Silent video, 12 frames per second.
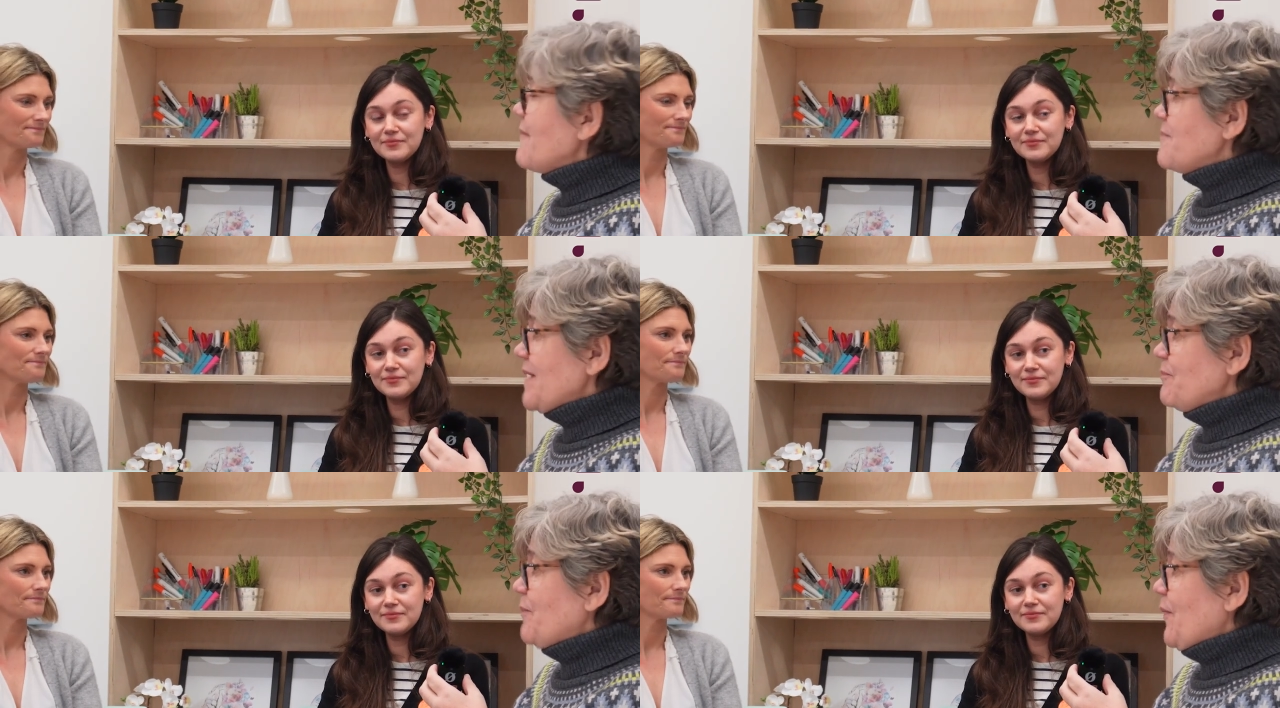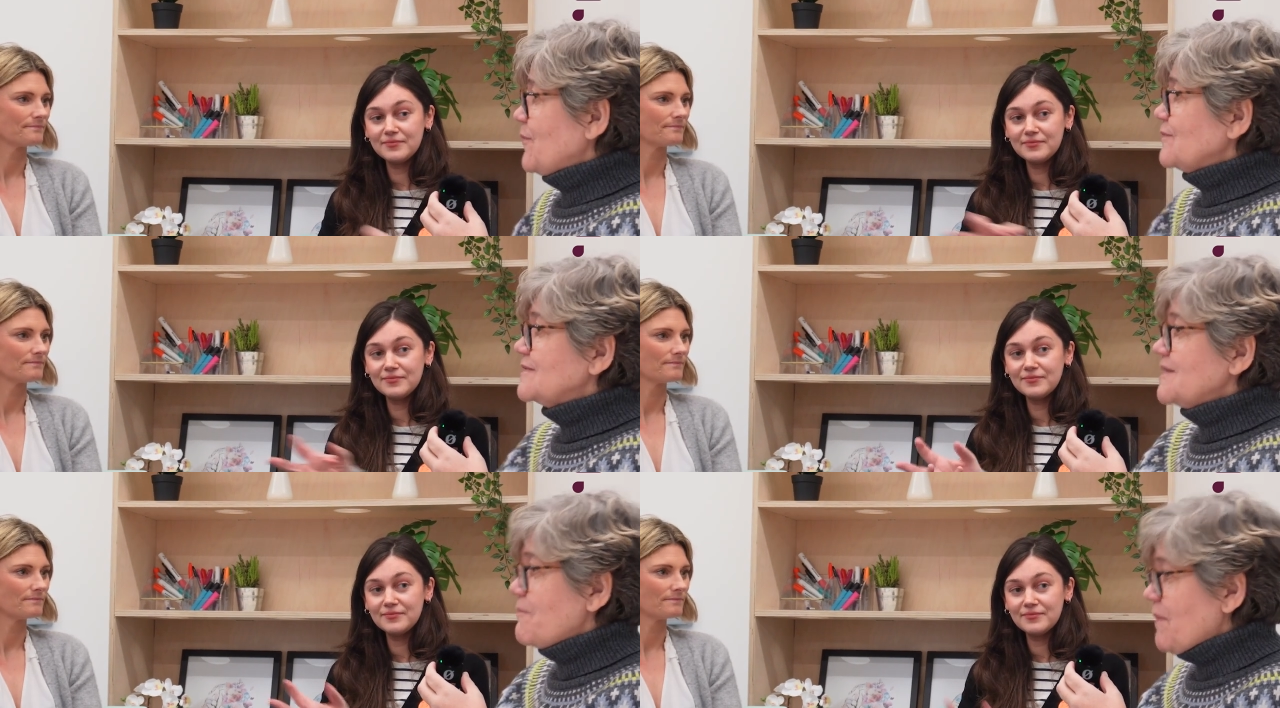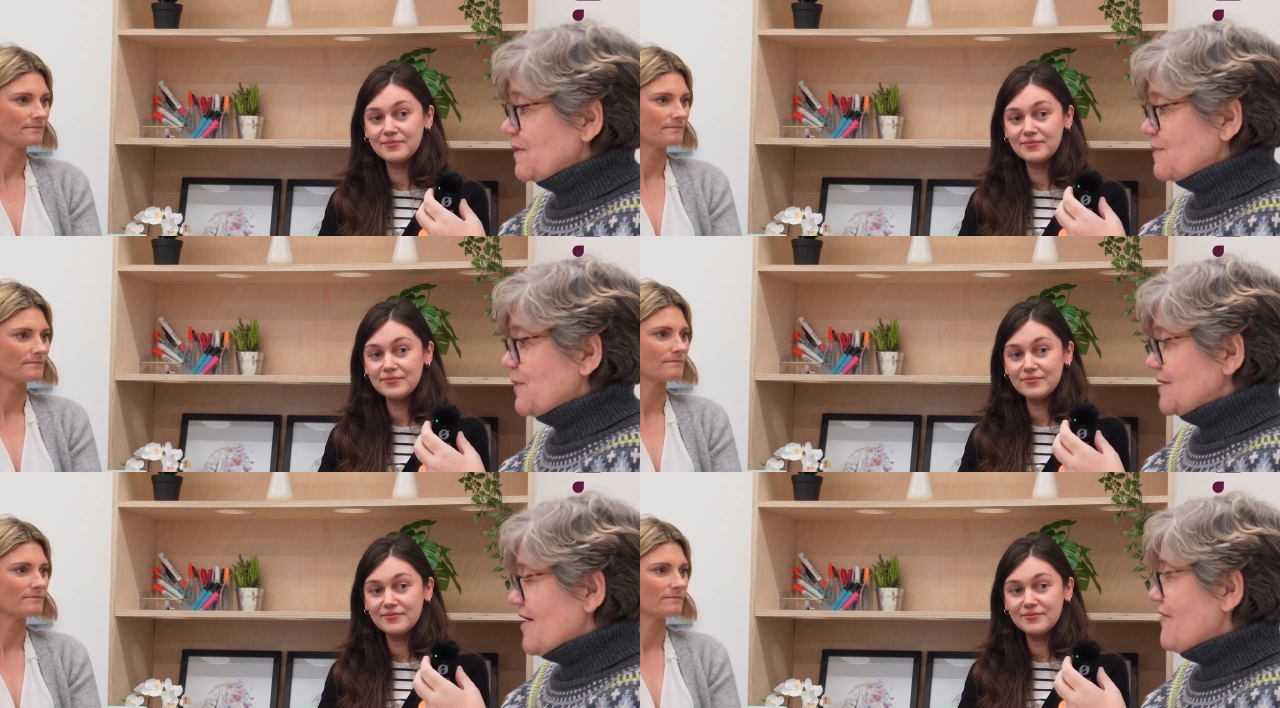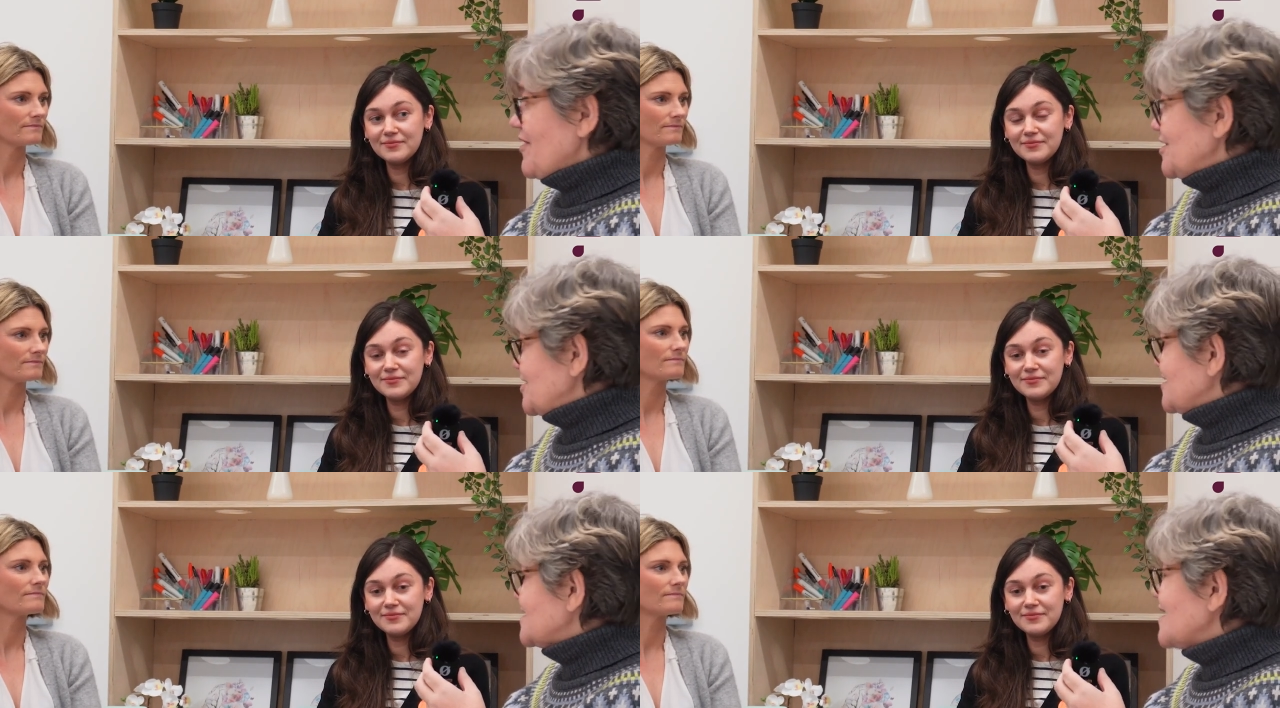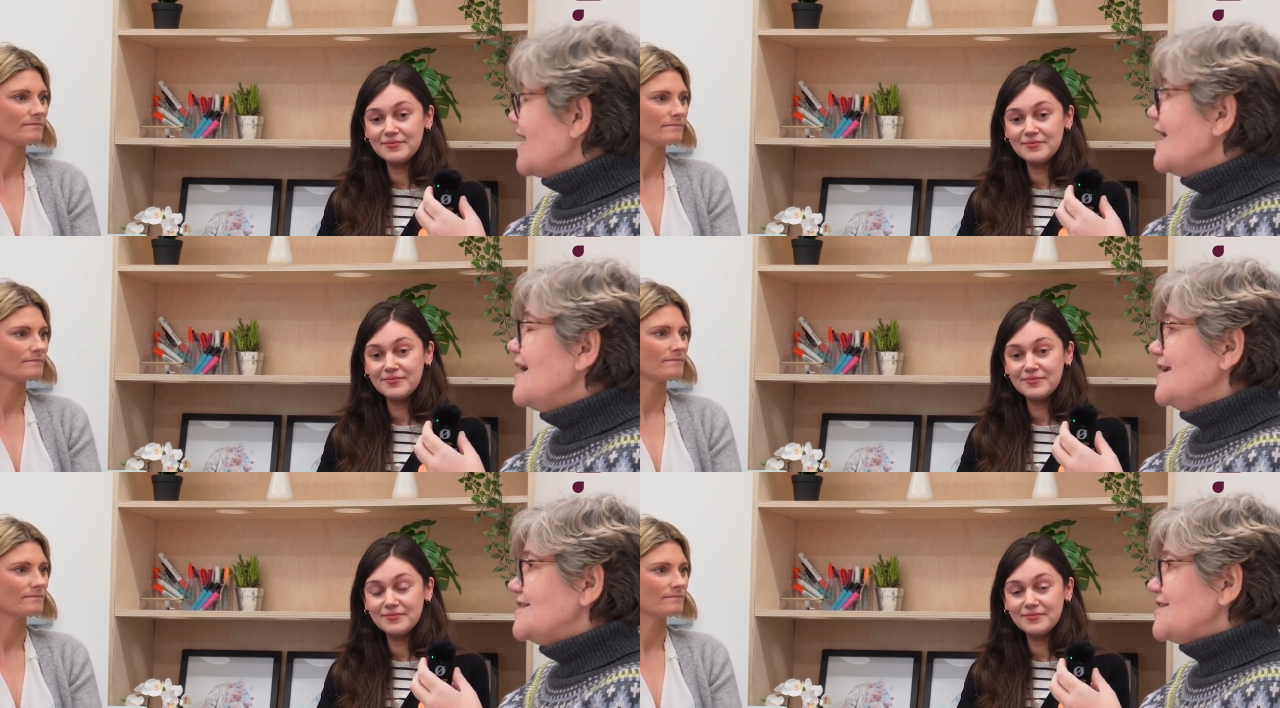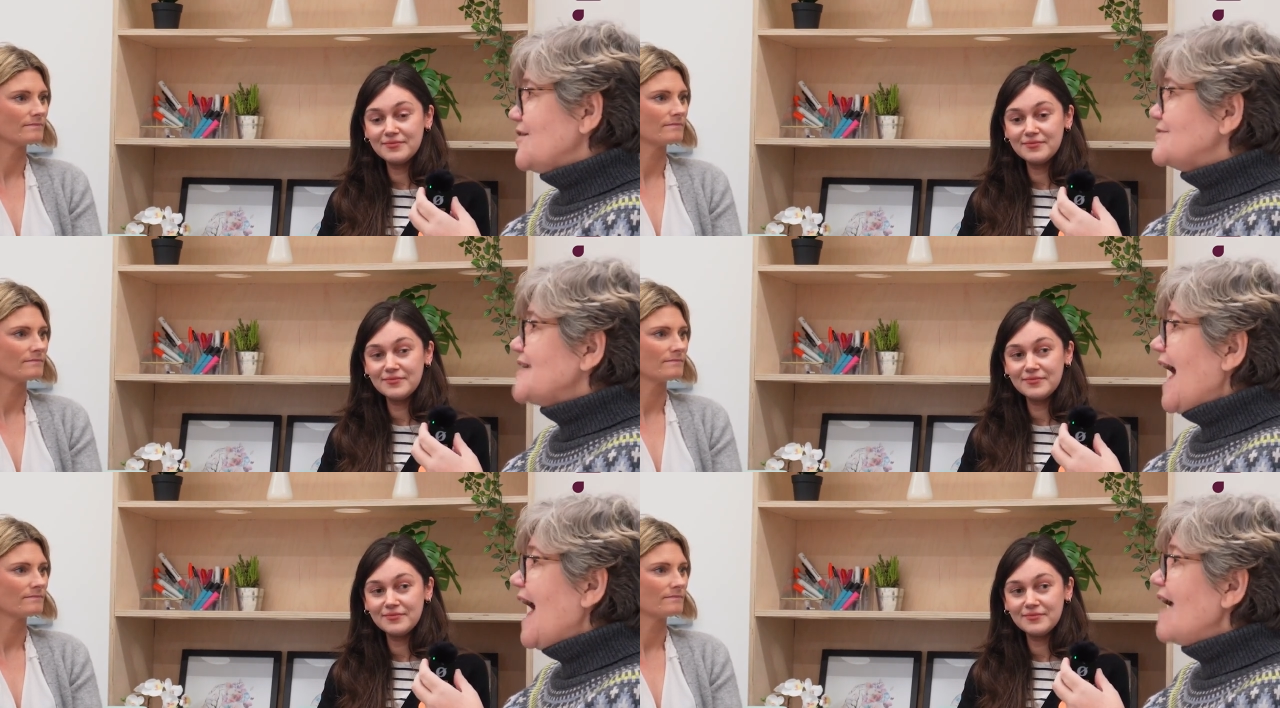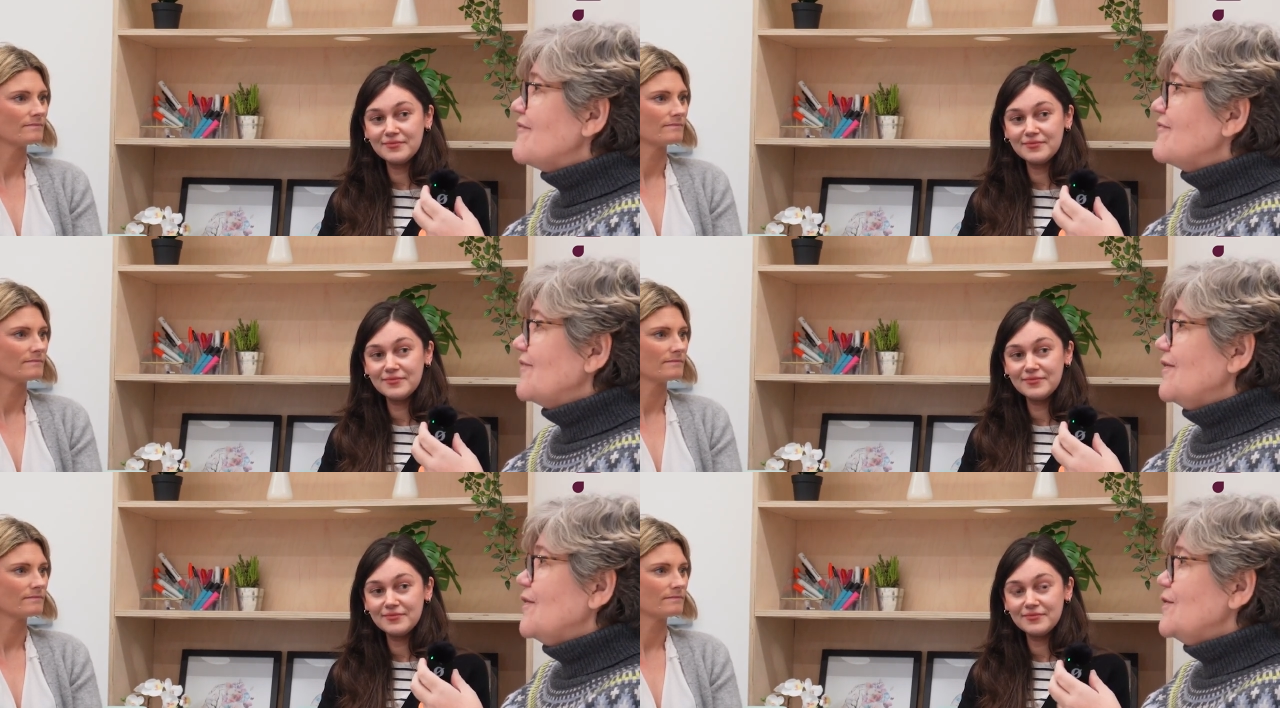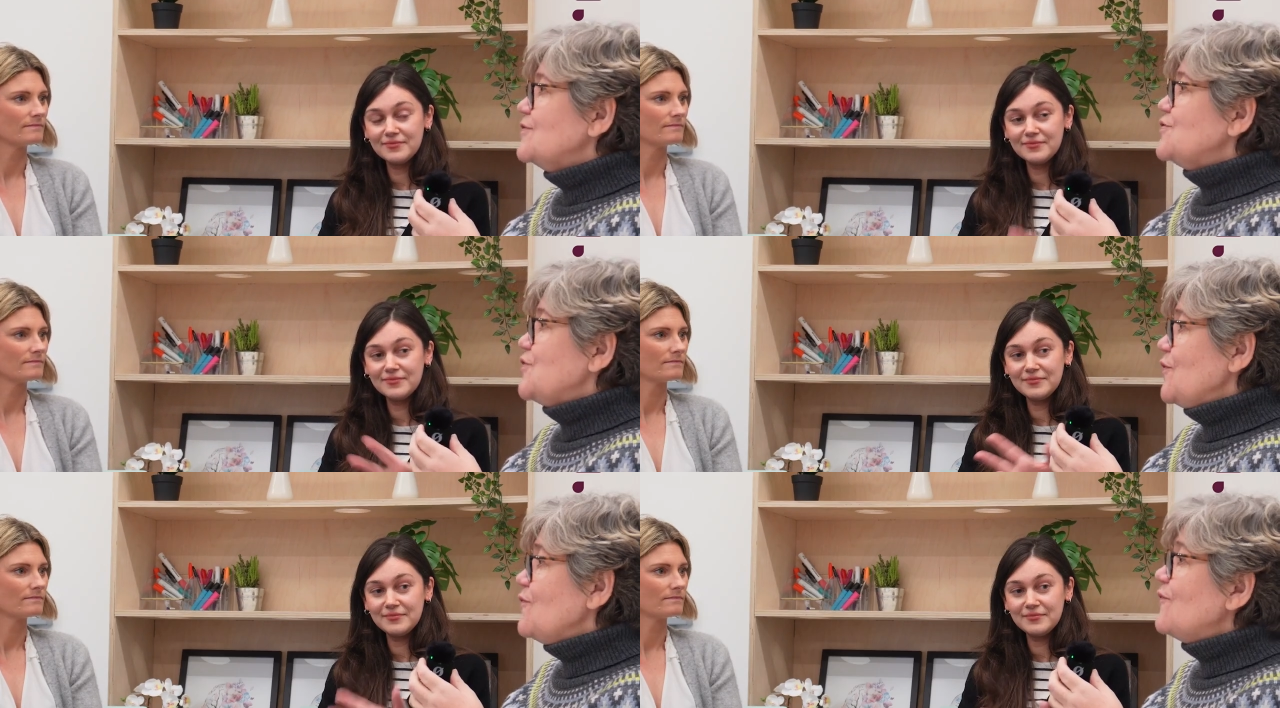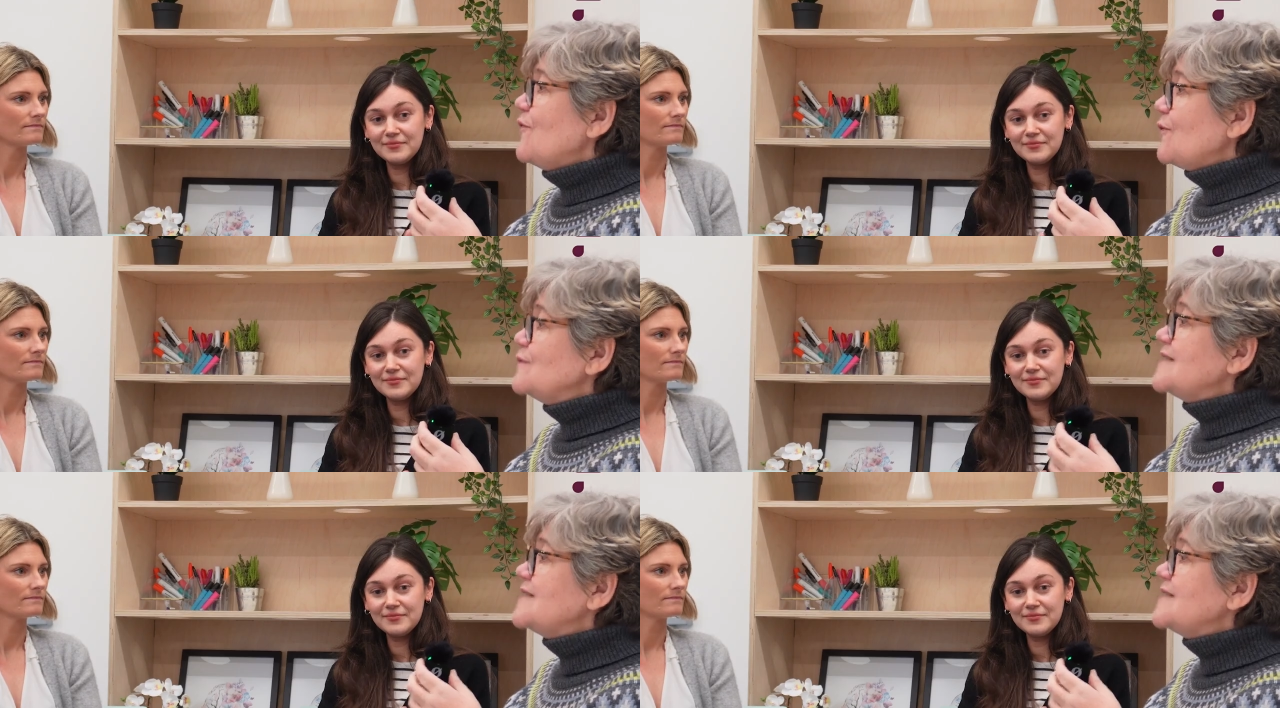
Speaker 1: and being pulled in multiple directions. So to have two full